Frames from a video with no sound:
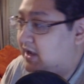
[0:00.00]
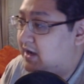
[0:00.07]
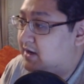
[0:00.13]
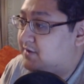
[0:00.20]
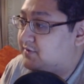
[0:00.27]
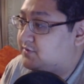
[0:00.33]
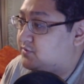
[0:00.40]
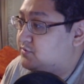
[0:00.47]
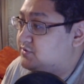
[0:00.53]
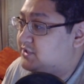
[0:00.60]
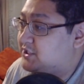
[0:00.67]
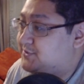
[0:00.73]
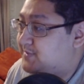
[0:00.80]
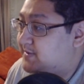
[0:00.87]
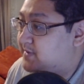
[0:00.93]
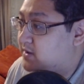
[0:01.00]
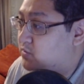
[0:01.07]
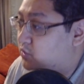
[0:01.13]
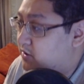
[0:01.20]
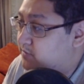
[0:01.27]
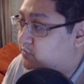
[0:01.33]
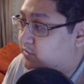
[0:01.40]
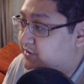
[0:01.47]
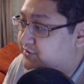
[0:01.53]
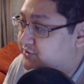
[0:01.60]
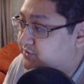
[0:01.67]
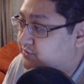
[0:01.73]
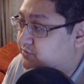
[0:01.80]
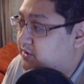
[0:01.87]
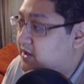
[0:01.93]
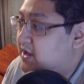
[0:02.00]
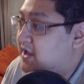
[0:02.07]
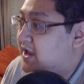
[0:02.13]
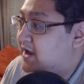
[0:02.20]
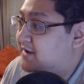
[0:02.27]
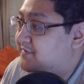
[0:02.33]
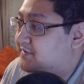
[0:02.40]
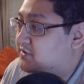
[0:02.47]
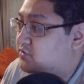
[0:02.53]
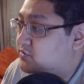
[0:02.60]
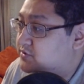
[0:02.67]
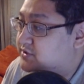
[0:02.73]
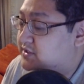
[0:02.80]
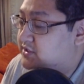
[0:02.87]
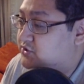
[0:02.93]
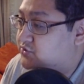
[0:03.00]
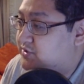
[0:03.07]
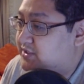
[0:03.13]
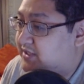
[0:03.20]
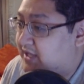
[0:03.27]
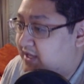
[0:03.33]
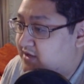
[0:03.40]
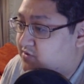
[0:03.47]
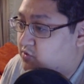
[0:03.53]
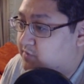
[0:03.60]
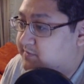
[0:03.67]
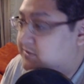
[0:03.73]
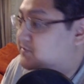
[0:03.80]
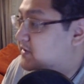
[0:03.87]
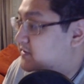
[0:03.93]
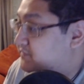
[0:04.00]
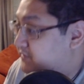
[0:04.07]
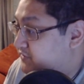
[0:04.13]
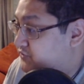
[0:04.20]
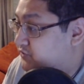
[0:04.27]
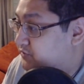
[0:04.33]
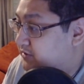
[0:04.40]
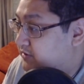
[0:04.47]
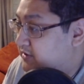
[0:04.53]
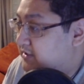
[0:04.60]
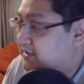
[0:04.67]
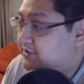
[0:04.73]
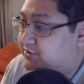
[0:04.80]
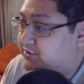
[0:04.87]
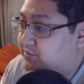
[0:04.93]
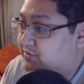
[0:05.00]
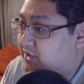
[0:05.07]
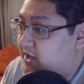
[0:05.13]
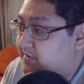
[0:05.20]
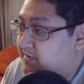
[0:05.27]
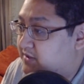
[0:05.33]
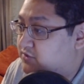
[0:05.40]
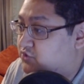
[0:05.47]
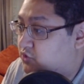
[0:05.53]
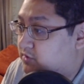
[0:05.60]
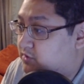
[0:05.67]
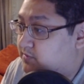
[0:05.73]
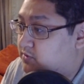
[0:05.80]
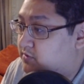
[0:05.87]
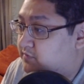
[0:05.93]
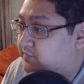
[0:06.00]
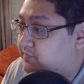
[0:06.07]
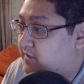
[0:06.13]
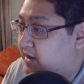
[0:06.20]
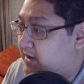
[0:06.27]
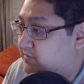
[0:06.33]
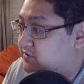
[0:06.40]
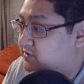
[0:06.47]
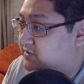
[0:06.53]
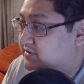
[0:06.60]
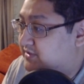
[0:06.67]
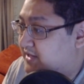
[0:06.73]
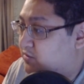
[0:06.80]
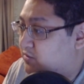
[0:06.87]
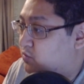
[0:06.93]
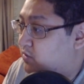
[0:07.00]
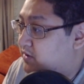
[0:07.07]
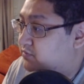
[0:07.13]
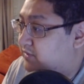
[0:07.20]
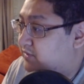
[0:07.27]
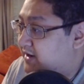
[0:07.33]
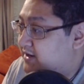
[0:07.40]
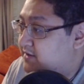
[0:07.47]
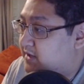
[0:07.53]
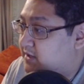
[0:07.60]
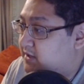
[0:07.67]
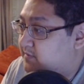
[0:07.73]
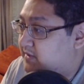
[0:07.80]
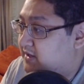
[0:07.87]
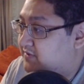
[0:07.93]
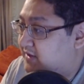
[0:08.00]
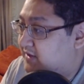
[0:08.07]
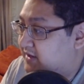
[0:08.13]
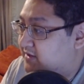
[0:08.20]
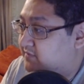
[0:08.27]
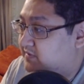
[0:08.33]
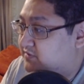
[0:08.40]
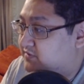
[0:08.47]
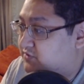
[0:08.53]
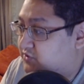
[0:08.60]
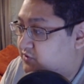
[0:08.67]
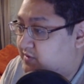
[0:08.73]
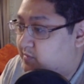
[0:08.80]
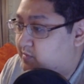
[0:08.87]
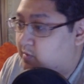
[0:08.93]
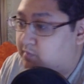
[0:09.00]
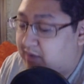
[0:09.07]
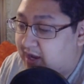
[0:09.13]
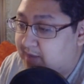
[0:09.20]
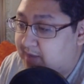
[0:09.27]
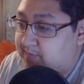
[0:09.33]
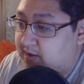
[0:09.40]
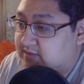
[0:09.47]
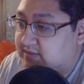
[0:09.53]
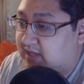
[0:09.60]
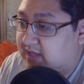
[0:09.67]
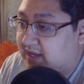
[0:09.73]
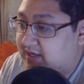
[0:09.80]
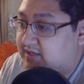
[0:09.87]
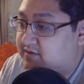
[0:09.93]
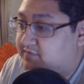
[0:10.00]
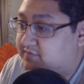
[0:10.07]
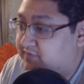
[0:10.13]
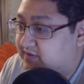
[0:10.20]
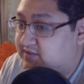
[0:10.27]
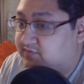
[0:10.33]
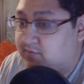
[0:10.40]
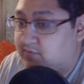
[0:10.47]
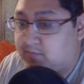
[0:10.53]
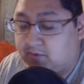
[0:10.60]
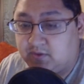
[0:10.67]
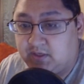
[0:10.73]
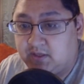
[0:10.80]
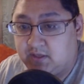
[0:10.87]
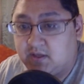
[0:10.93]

The crew's HP by 1.2, and then crew's going to treat Cake Orbs as beneficial. She will not be controllable and will attack one random enemy at the end of each turn that will bypass any defensive ability.